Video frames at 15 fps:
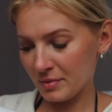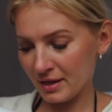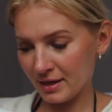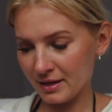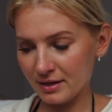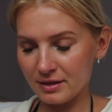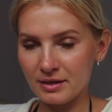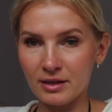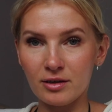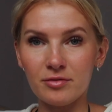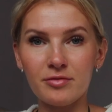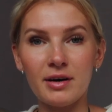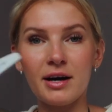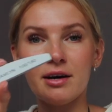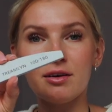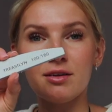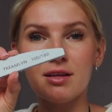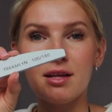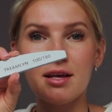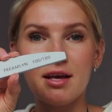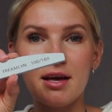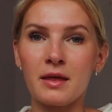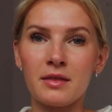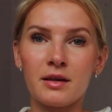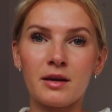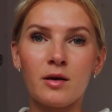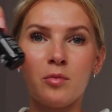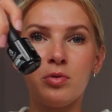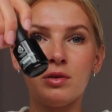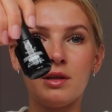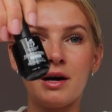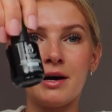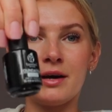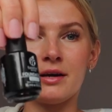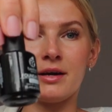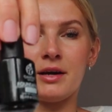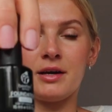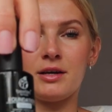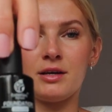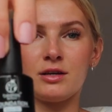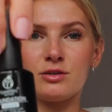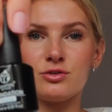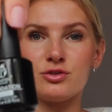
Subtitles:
my nail file and then apply a